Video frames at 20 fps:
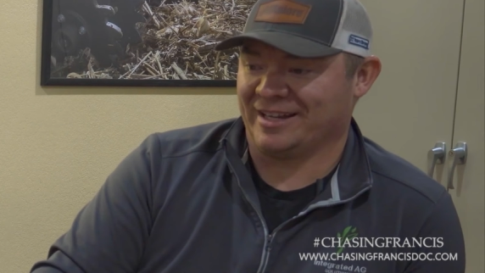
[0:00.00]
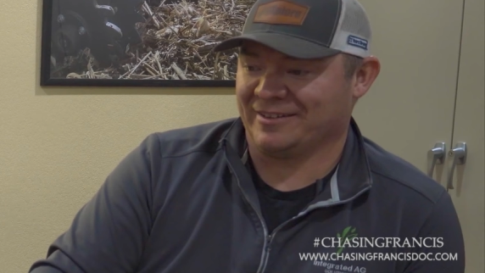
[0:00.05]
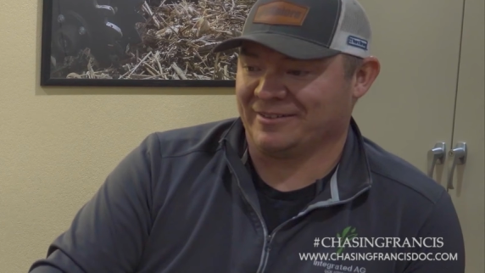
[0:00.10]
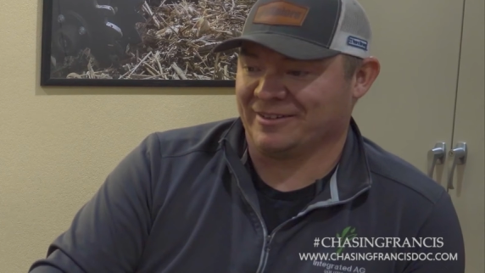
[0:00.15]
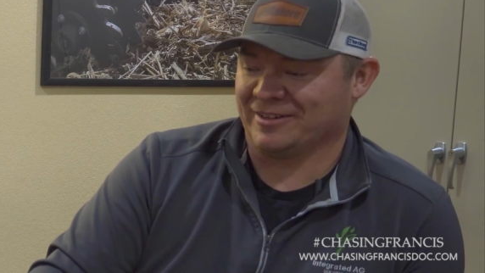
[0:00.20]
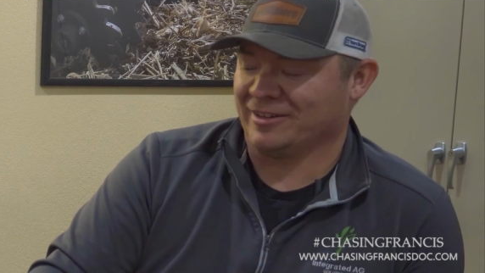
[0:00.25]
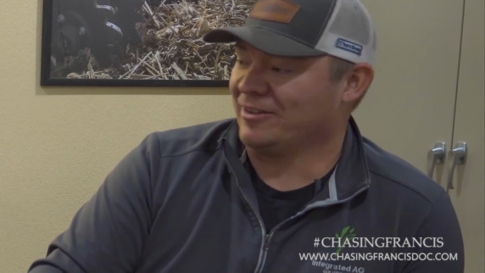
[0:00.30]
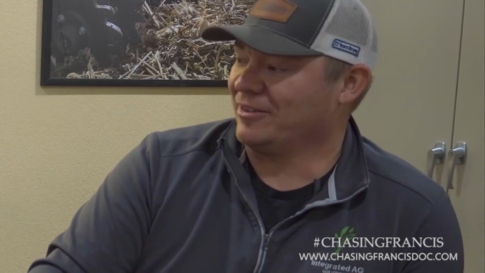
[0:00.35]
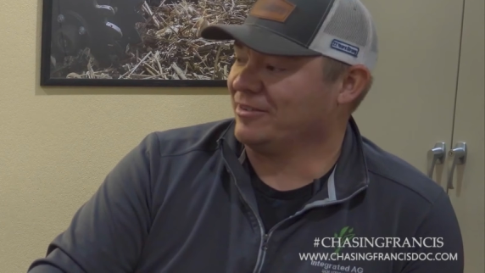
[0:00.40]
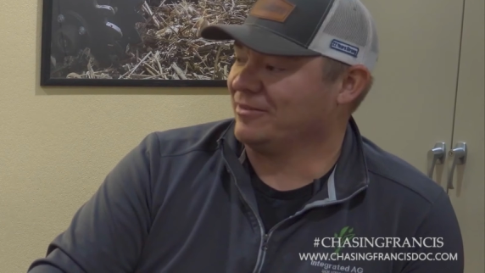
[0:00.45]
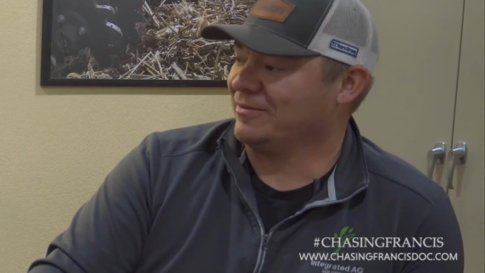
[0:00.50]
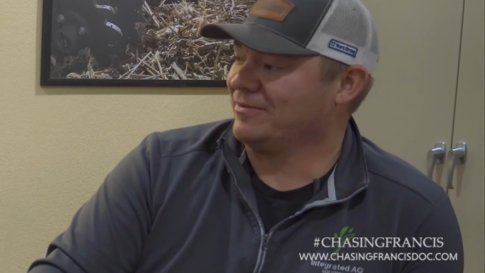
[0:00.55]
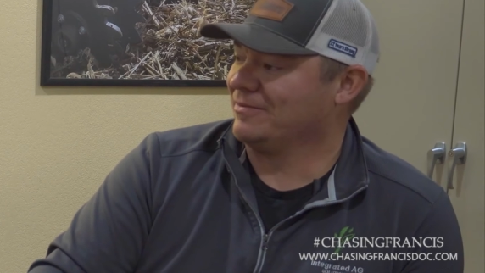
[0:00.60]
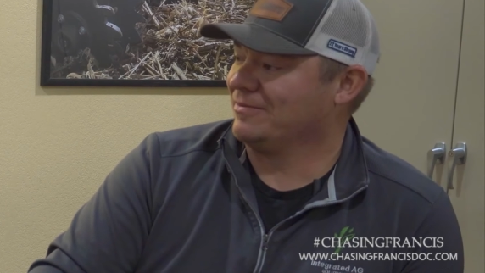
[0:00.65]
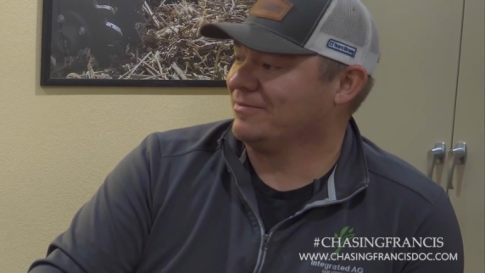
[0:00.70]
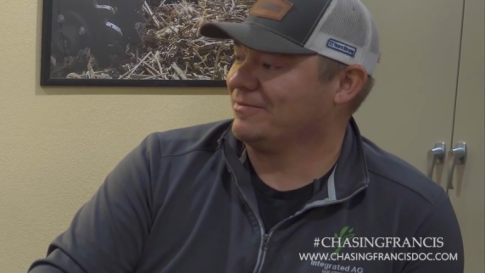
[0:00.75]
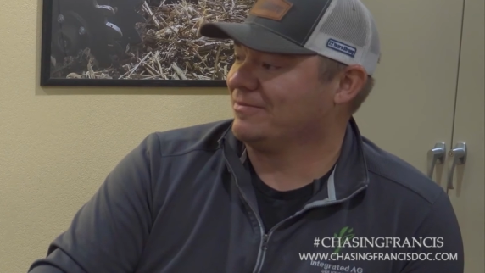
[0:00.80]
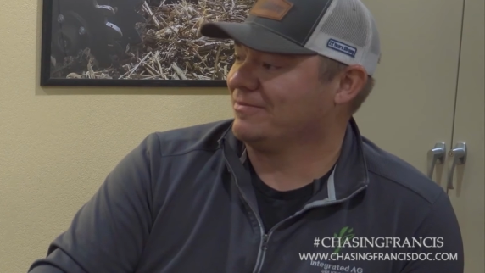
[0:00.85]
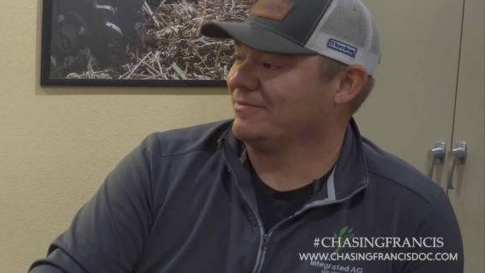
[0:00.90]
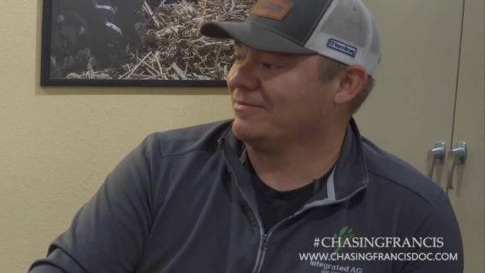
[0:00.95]
We were all
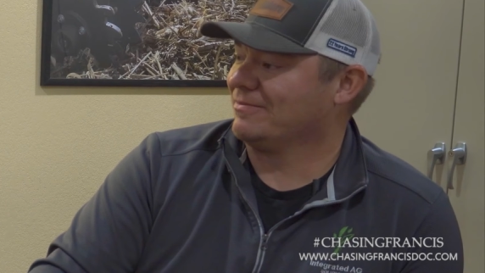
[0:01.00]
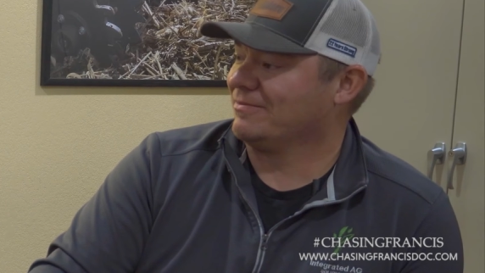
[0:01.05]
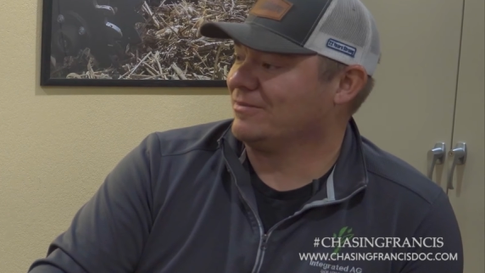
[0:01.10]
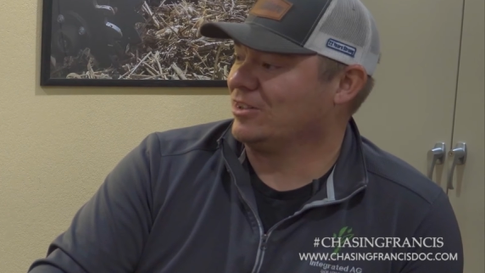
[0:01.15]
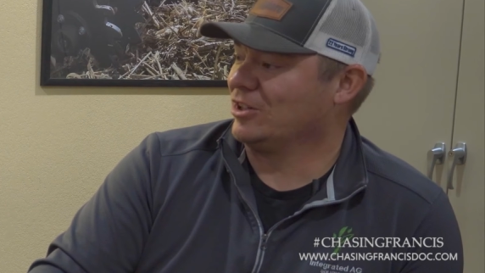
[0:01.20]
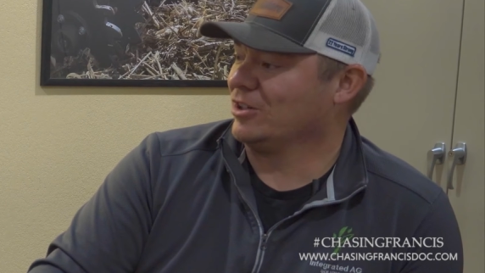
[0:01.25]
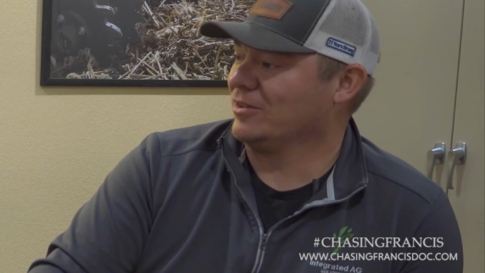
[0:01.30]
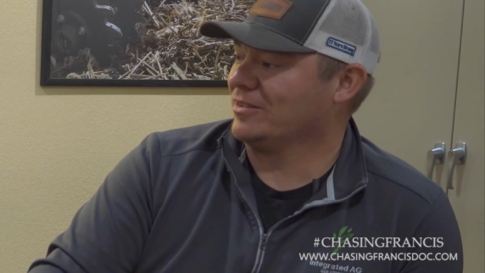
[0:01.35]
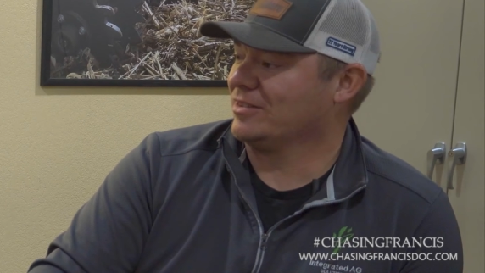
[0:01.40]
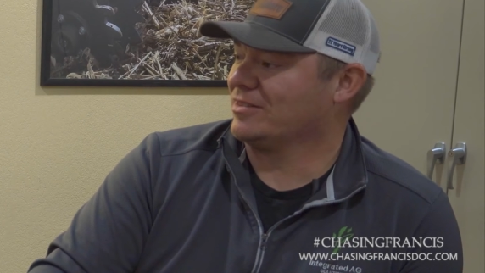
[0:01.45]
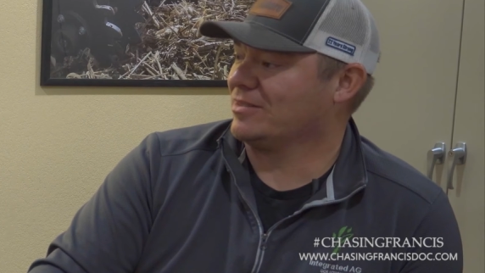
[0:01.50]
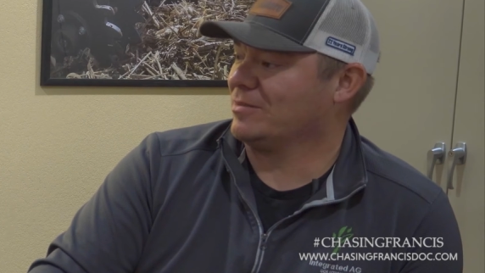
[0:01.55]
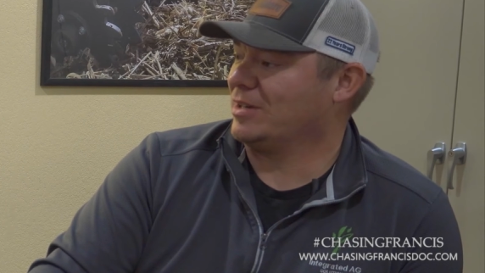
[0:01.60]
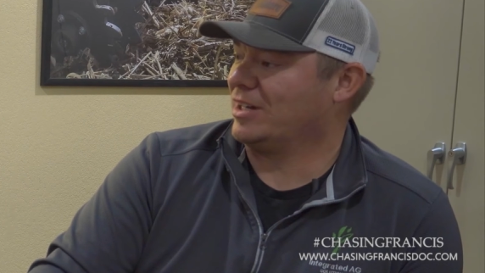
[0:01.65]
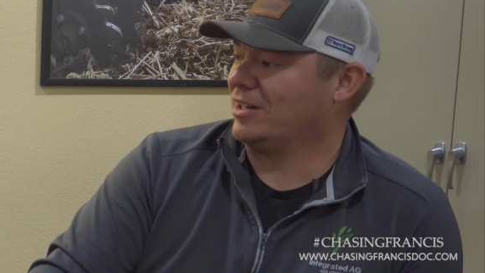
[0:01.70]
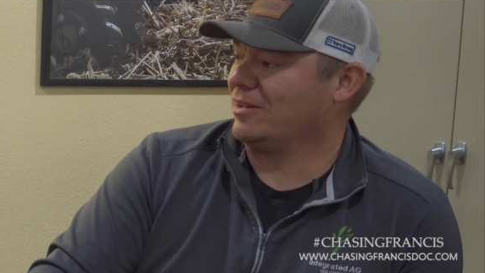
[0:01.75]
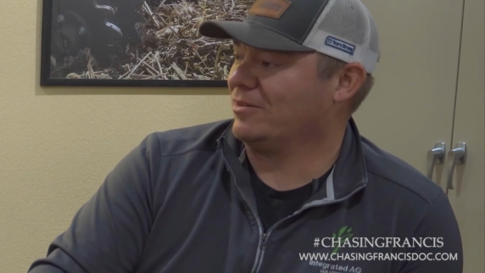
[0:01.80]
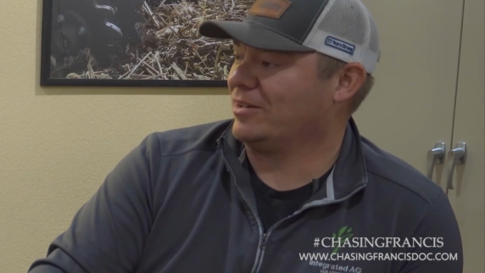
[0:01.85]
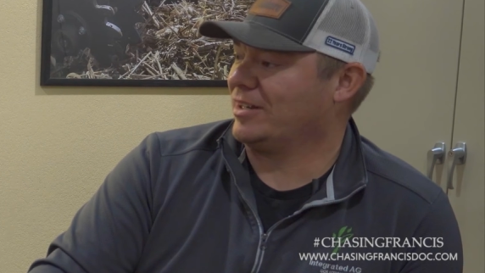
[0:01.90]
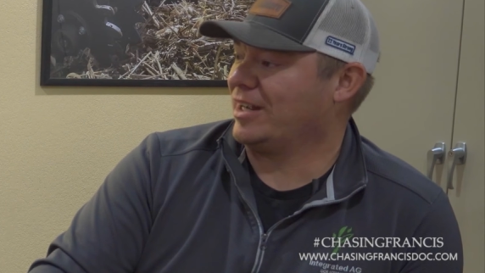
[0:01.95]
nervous
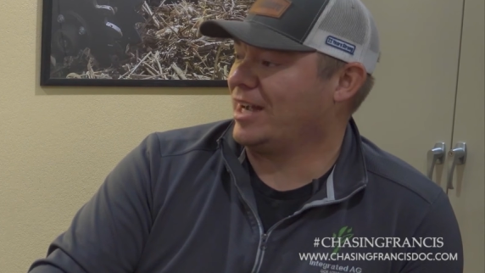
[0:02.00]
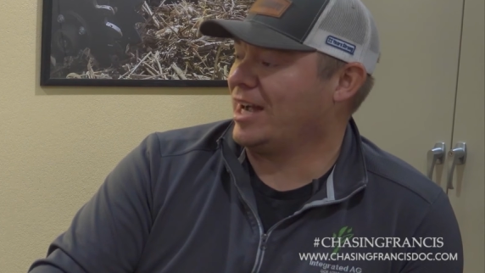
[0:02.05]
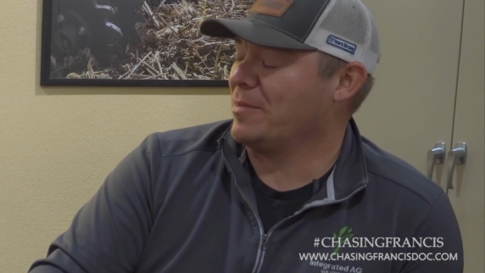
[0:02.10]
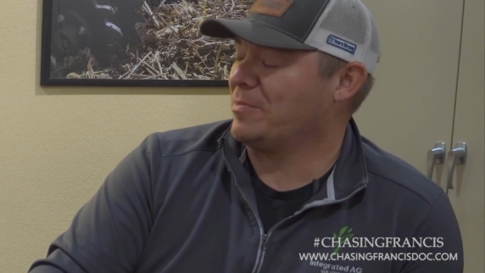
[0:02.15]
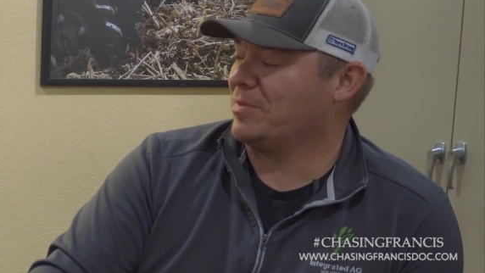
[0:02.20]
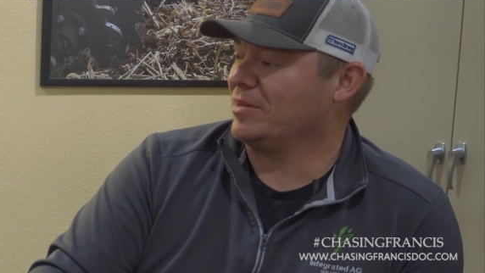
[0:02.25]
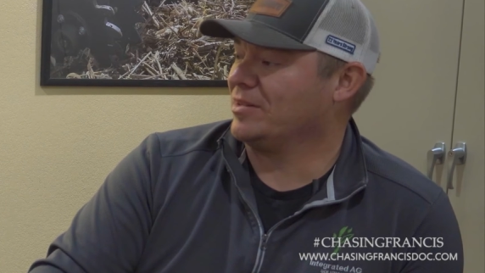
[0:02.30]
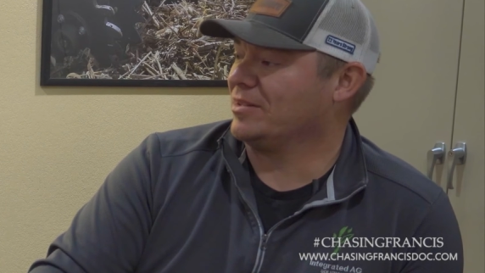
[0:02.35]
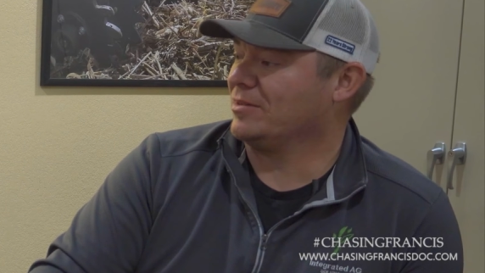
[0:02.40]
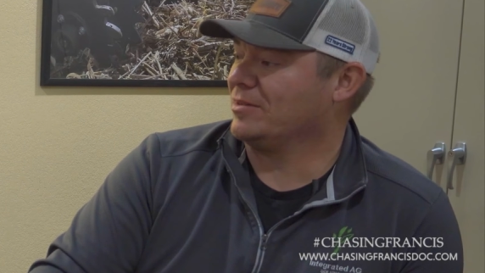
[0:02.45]
about what happened.